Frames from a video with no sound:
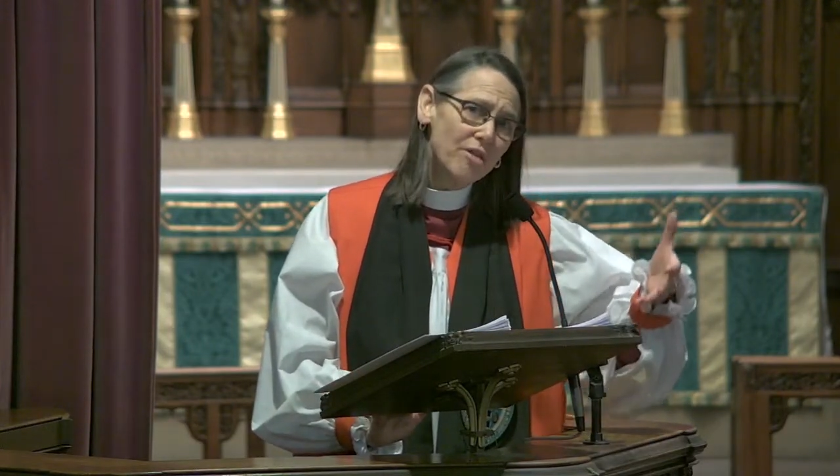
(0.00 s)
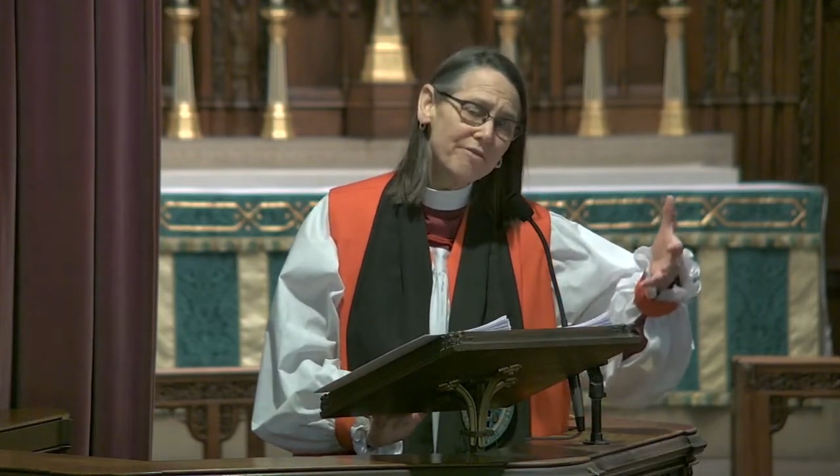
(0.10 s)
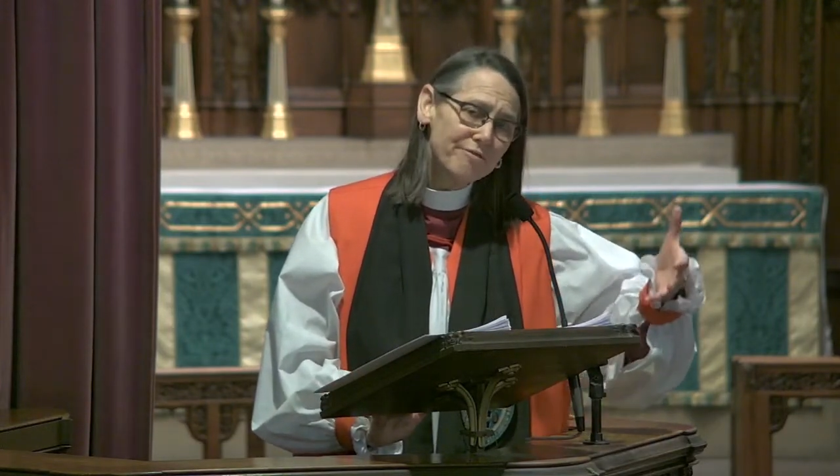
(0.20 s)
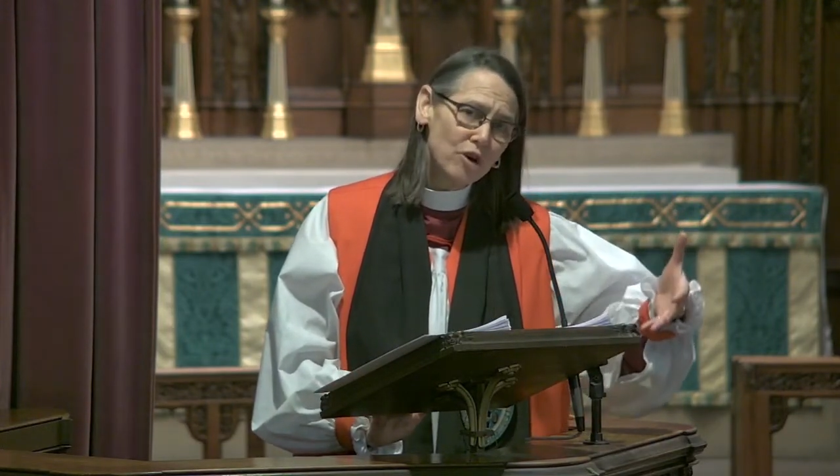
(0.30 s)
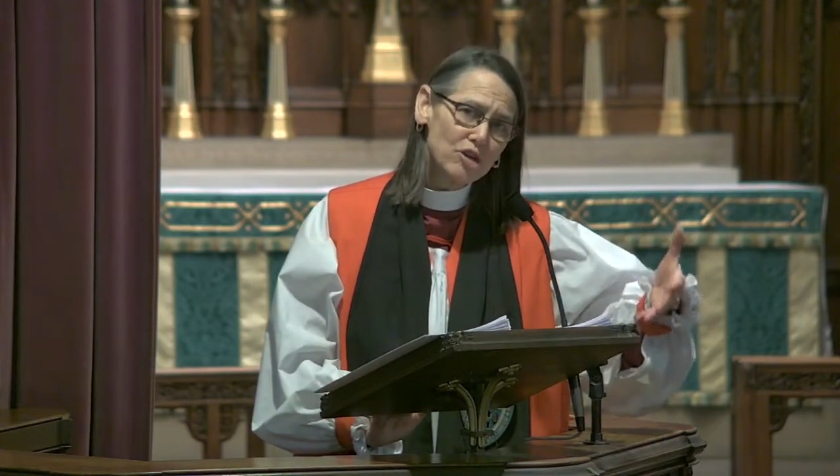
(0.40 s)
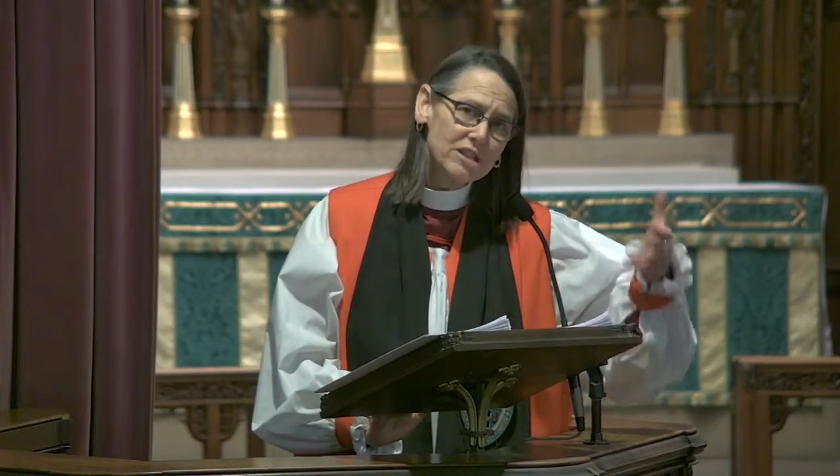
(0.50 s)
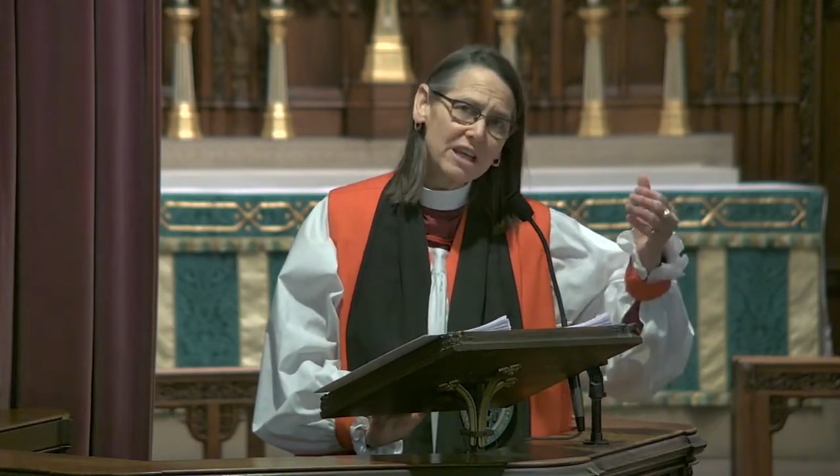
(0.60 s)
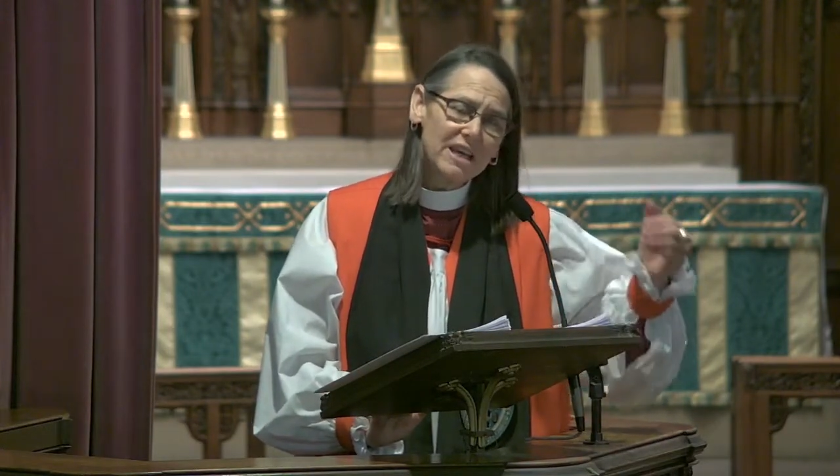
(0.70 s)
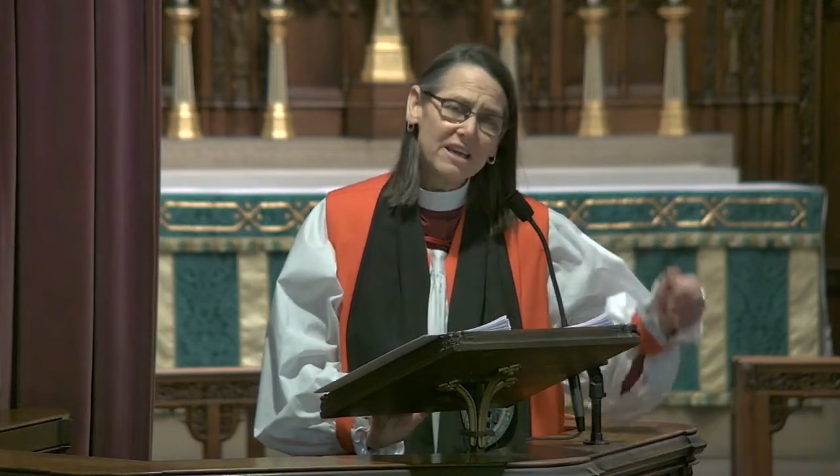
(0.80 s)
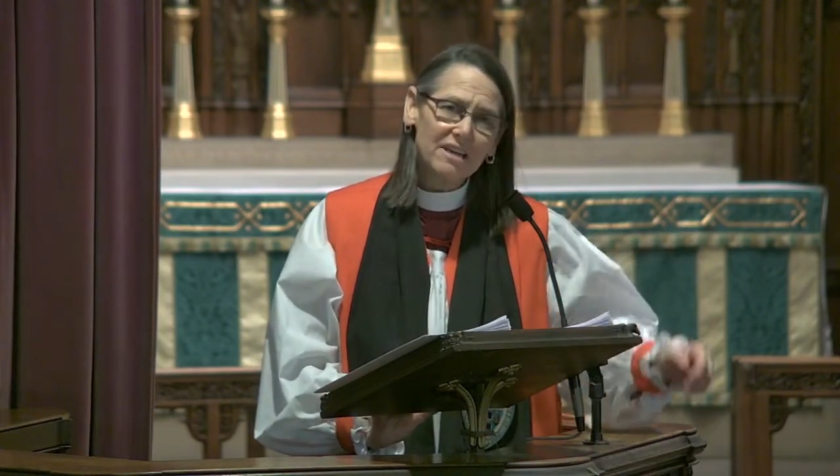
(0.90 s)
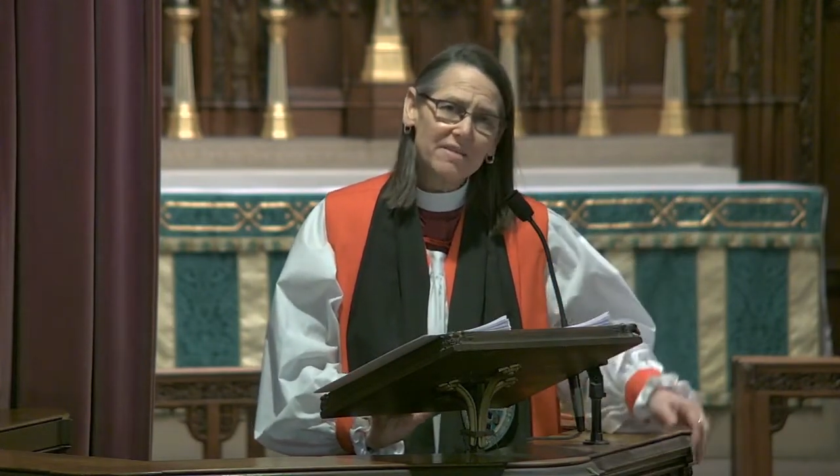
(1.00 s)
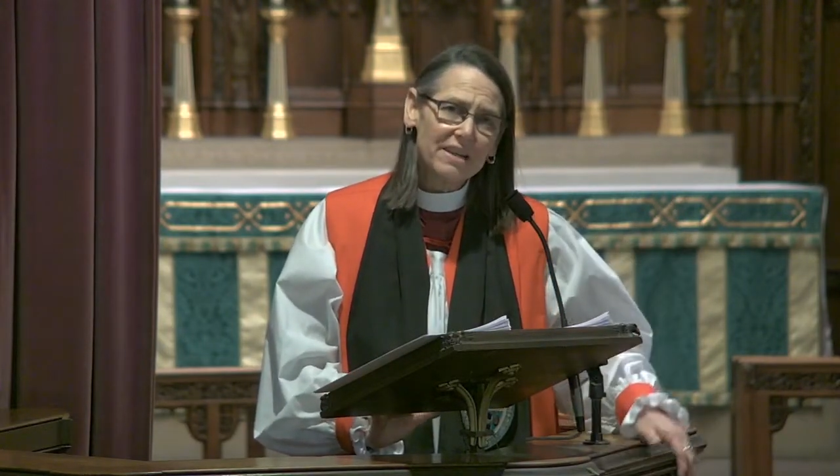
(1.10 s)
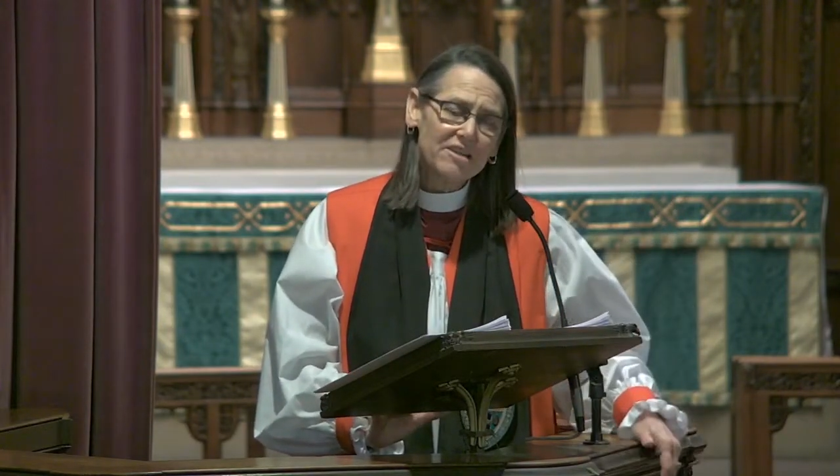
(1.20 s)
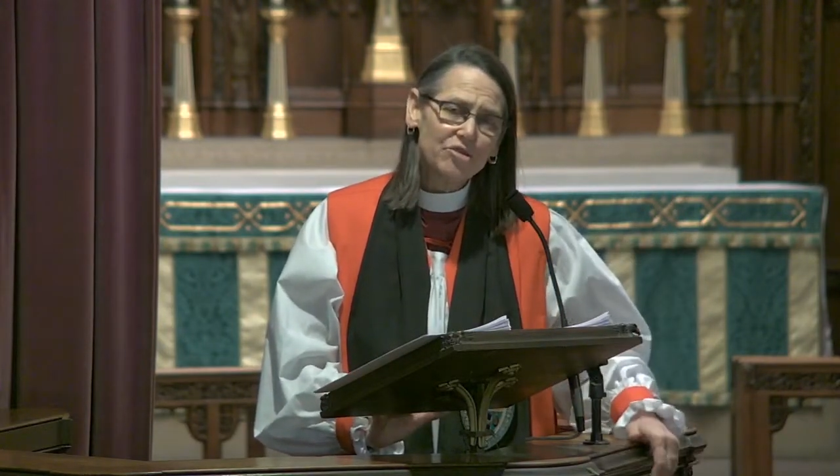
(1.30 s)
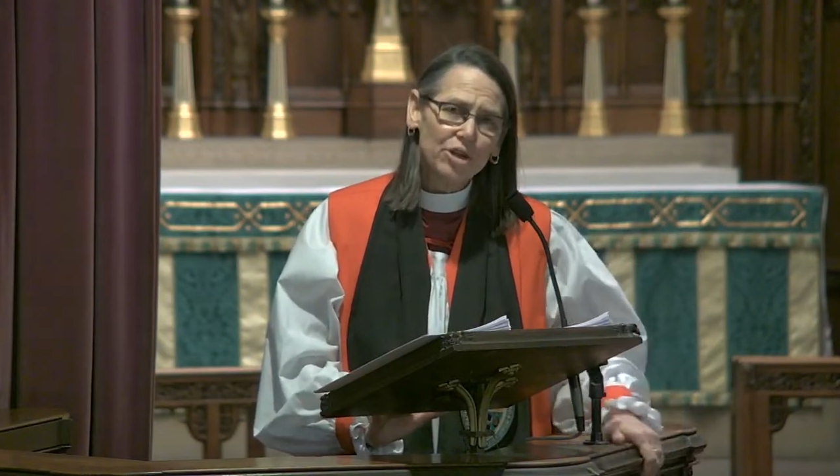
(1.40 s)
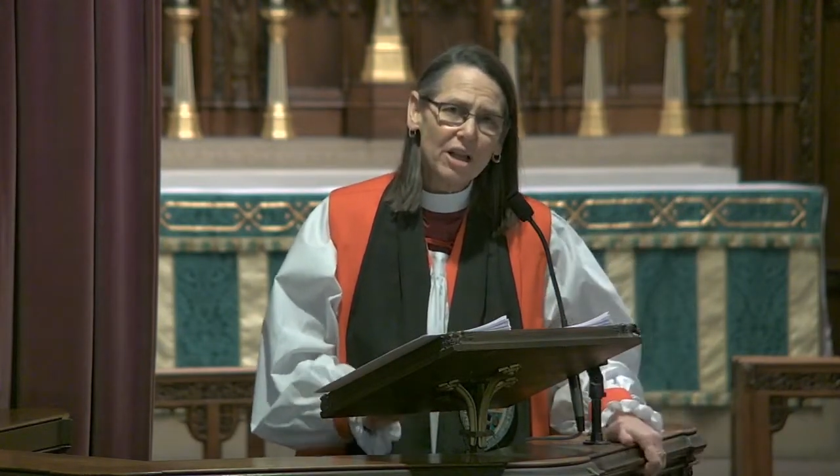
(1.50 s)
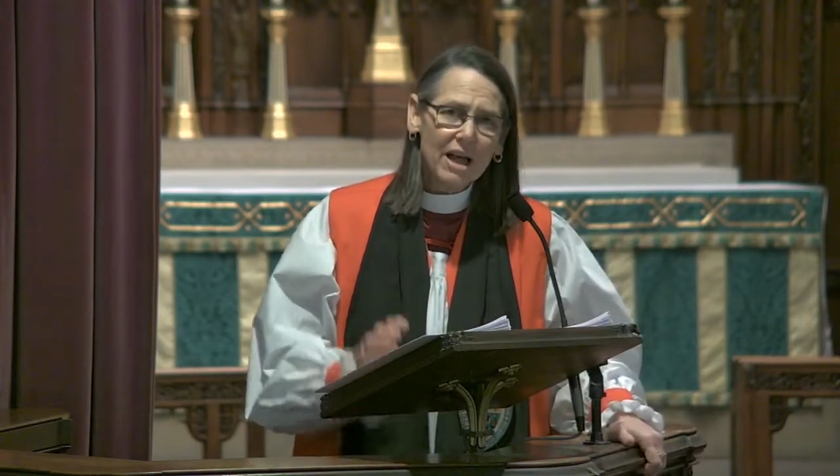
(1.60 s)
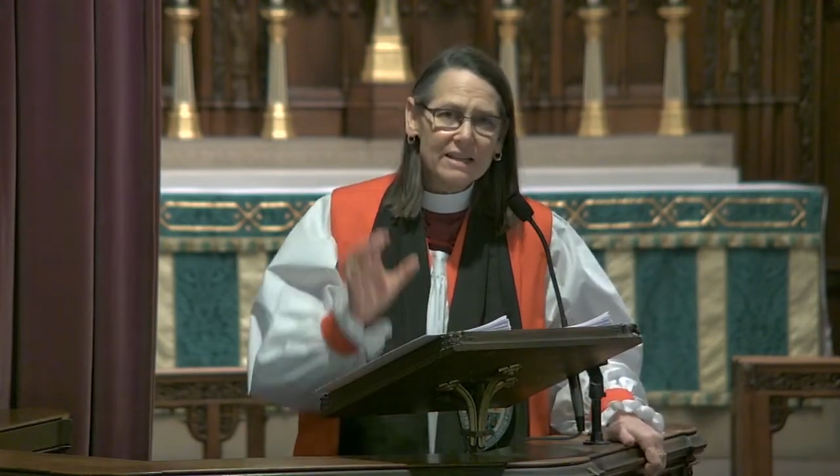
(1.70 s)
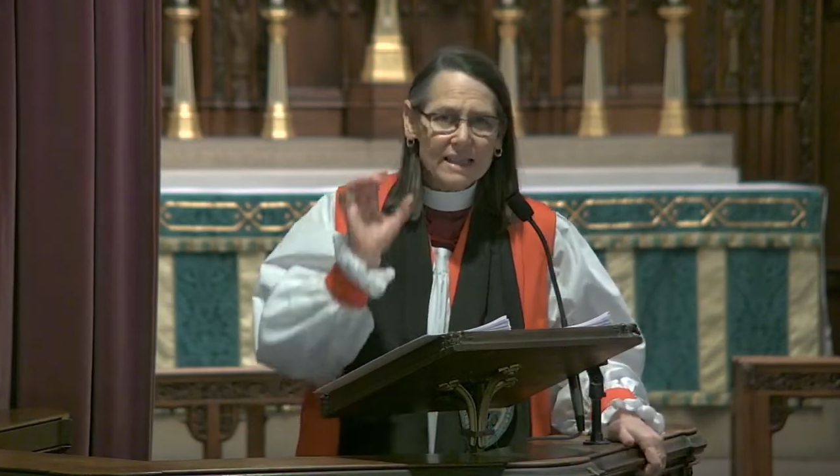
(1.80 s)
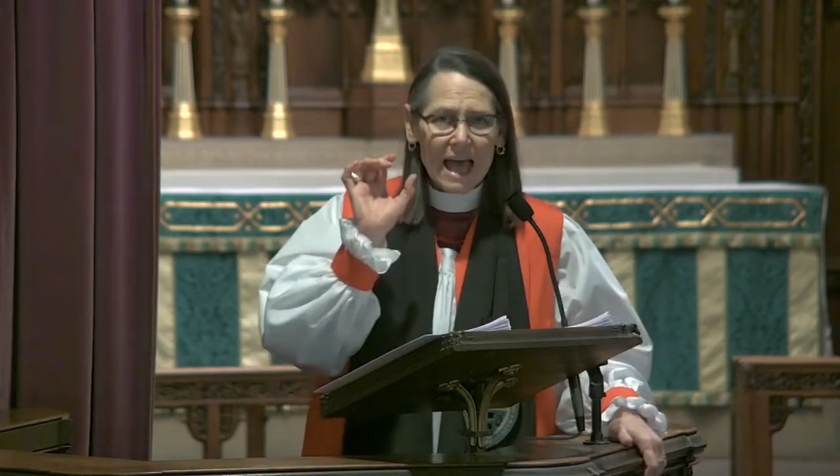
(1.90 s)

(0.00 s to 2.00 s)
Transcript: the first king of the Israelites.